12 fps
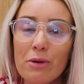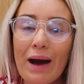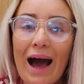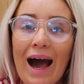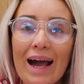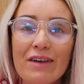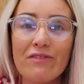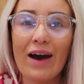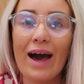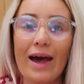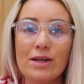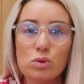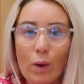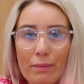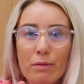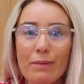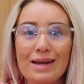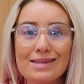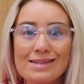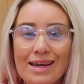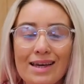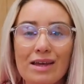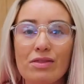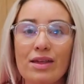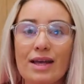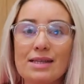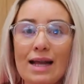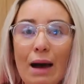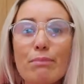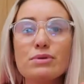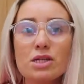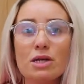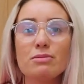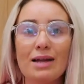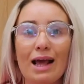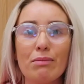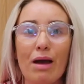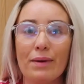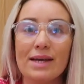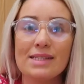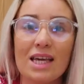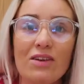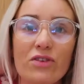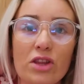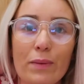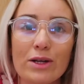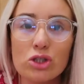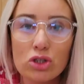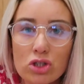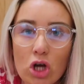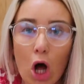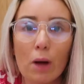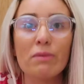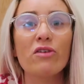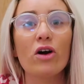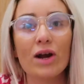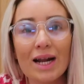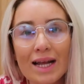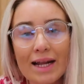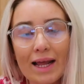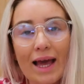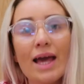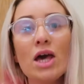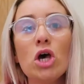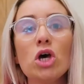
but I find wiping my sink and things an absolute nightmare, because even though I dust it all before I clean it,